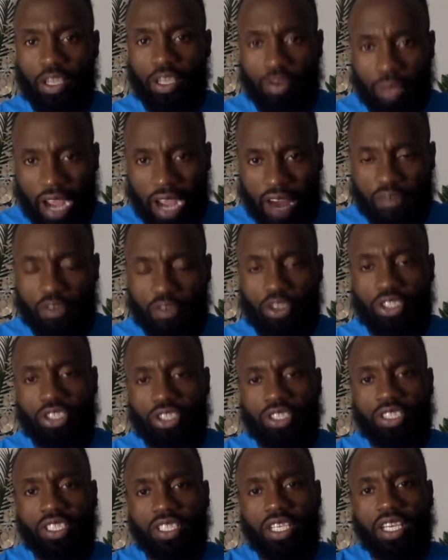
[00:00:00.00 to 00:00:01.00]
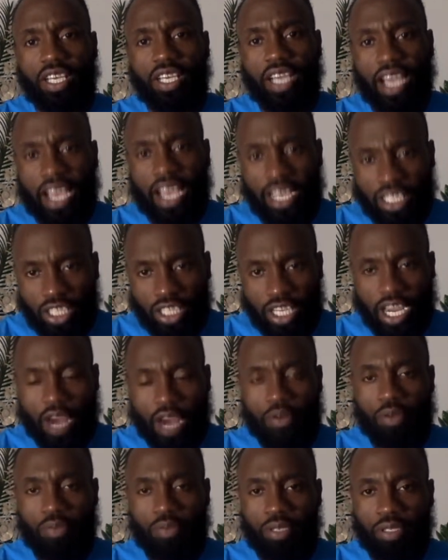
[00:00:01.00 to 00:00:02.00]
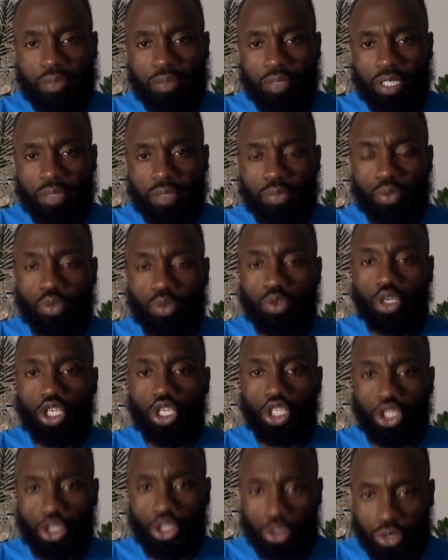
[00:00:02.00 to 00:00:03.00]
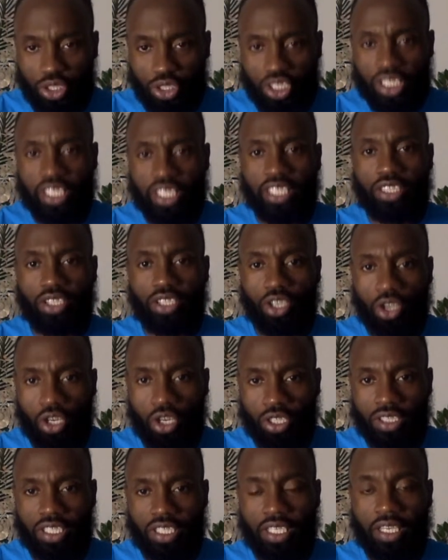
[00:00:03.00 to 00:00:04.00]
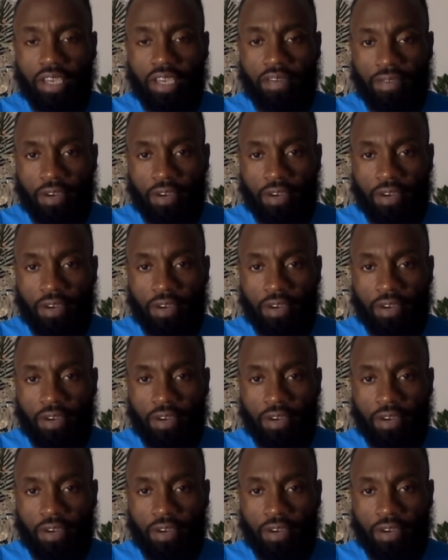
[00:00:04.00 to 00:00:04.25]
Africans and Caribbean people used to get along together.